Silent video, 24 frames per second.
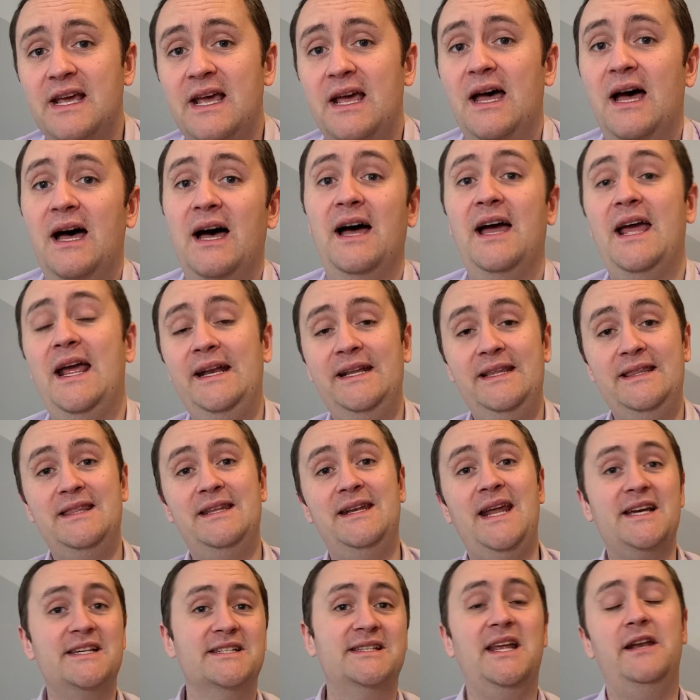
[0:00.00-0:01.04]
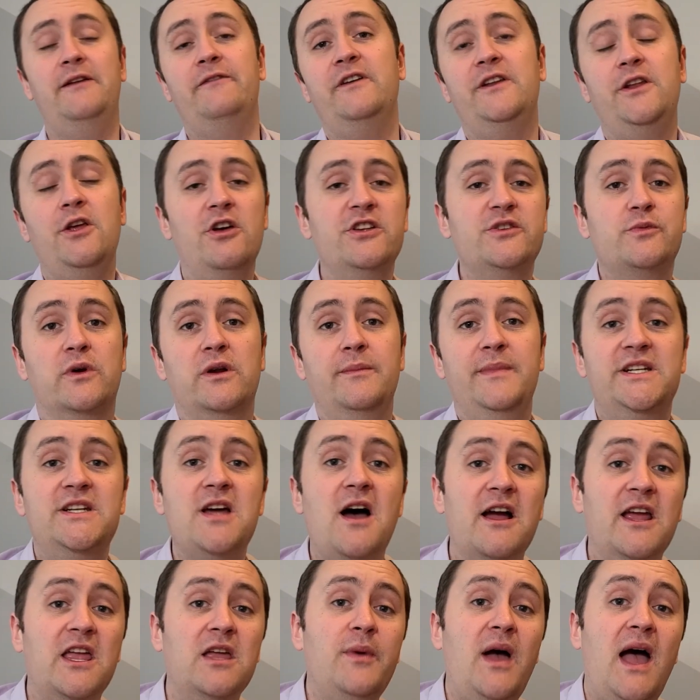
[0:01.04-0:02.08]
And in the next set of videos, we're going to be
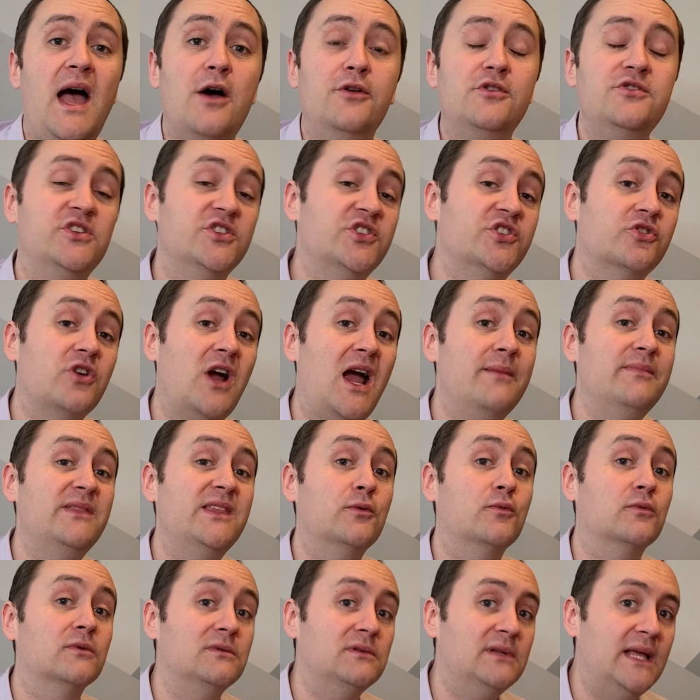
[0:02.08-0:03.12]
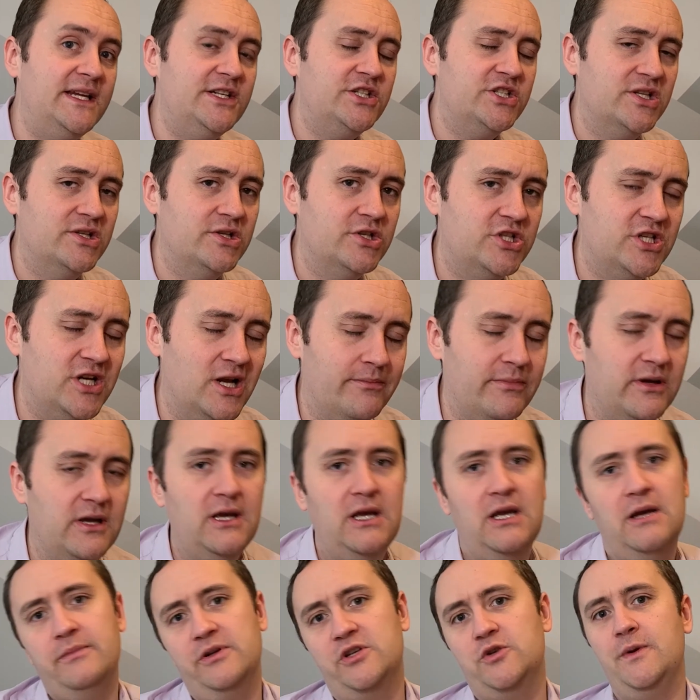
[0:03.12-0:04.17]
talking about how to describe the relationship
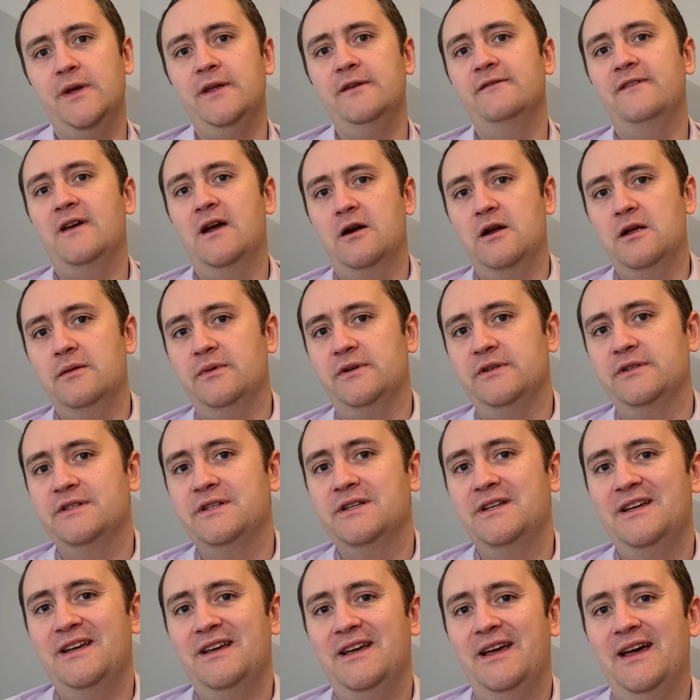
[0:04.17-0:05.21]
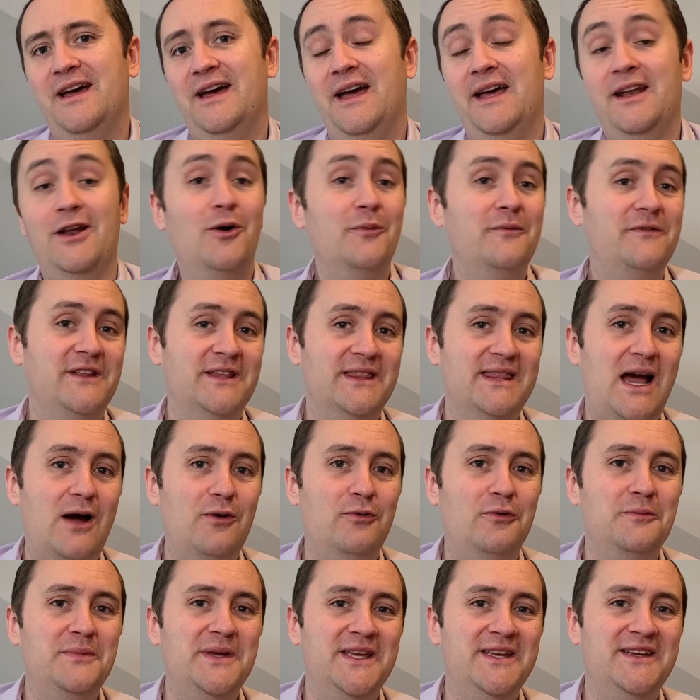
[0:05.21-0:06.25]
between variables. And hopefully that
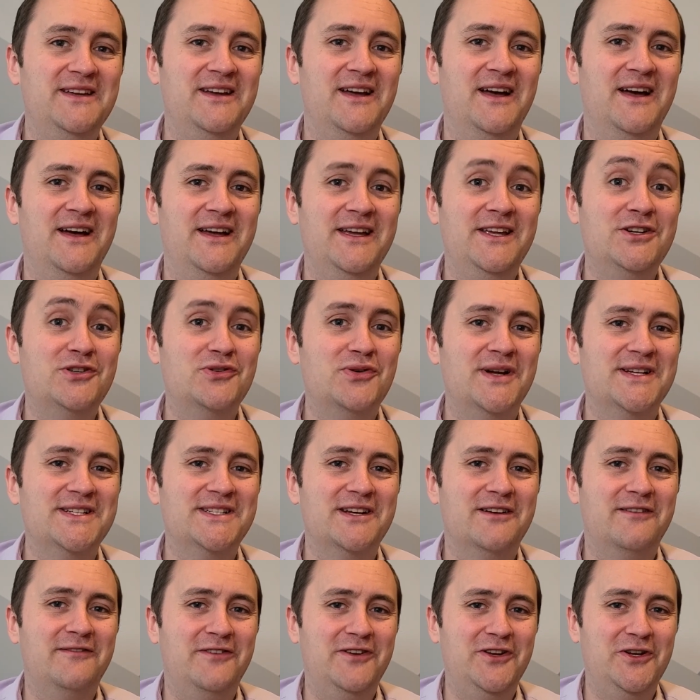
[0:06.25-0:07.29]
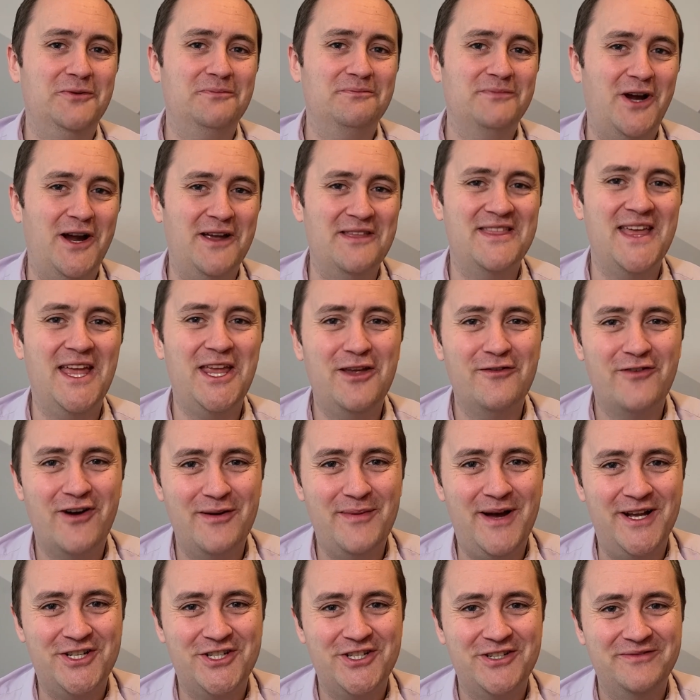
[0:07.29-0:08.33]
will be interesting for you. All right, thank you very
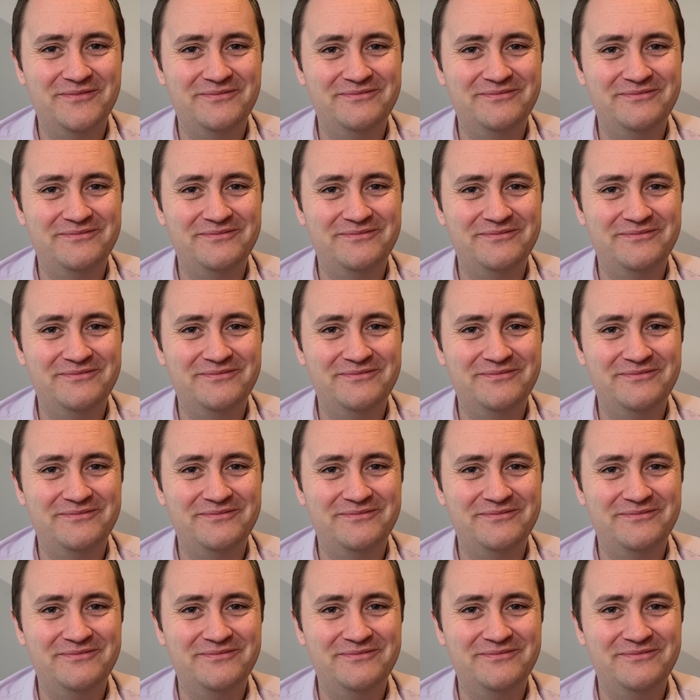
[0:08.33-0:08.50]
much.